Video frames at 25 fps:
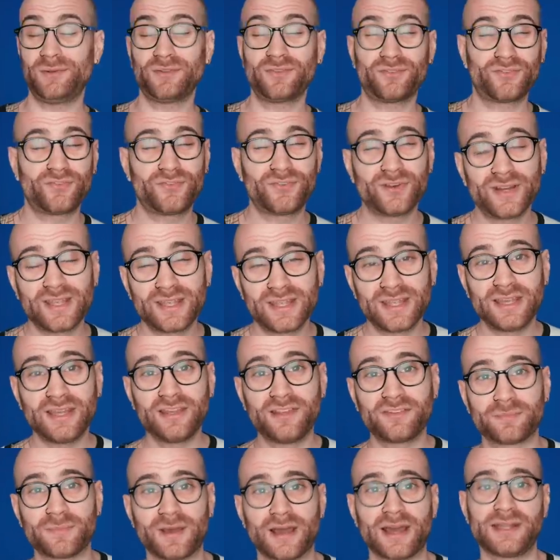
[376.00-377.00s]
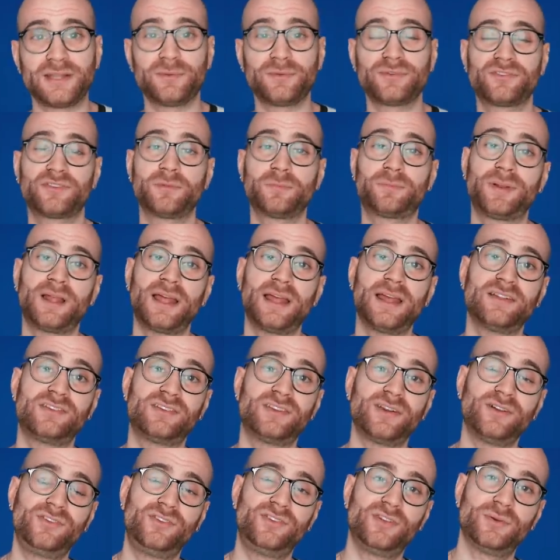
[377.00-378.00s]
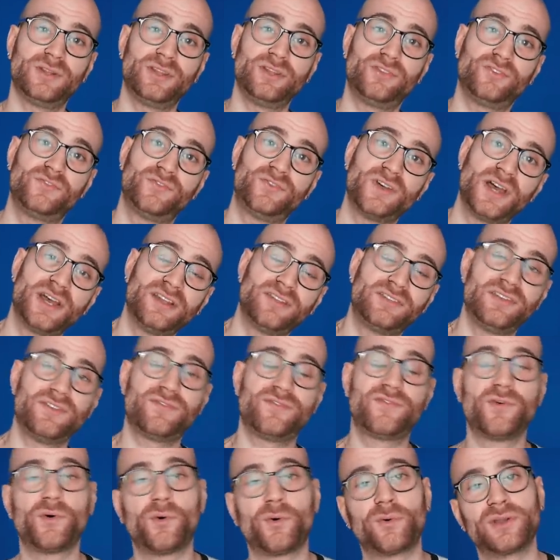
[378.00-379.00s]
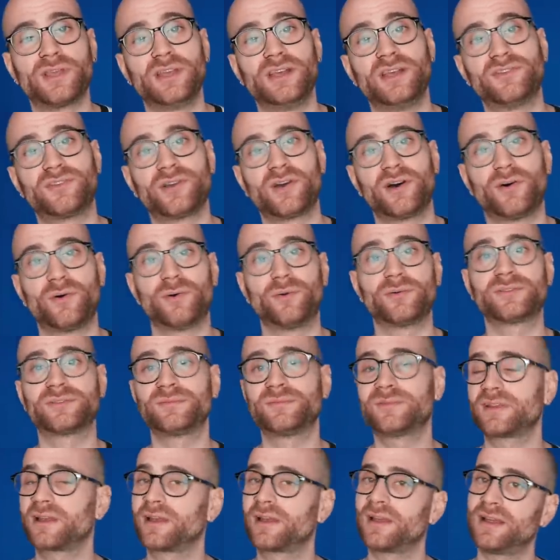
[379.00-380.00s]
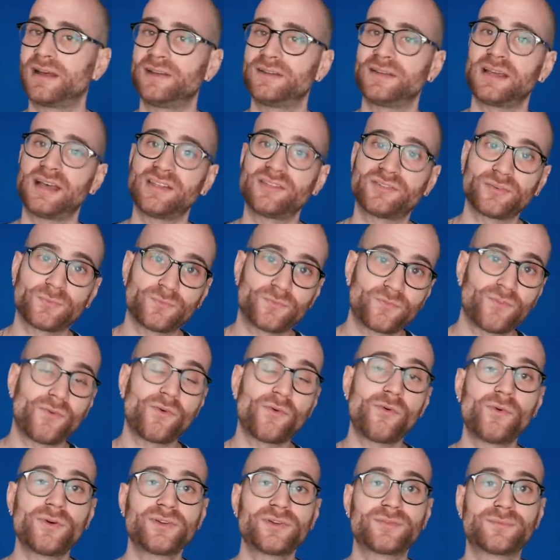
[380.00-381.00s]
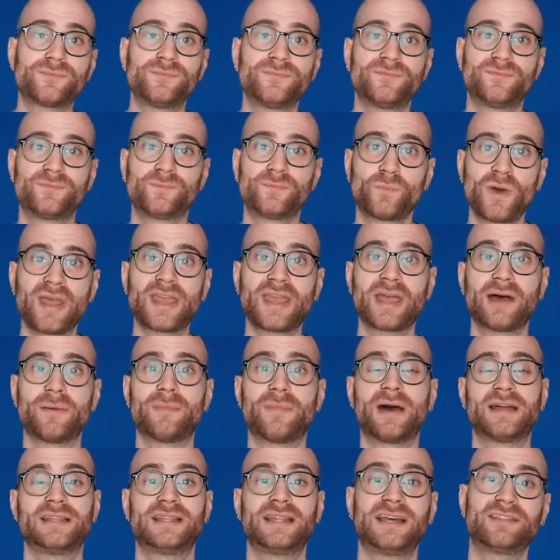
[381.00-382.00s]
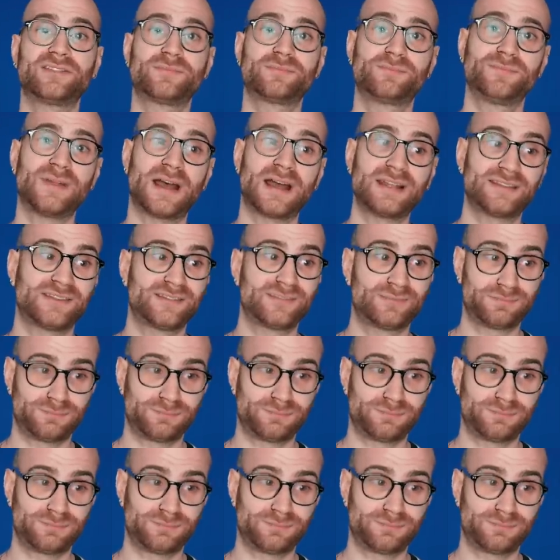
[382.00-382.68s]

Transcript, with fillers: wants three years, man. He wants to play at Chelsea when he's 34 years old. As a forward winger, man, that's that's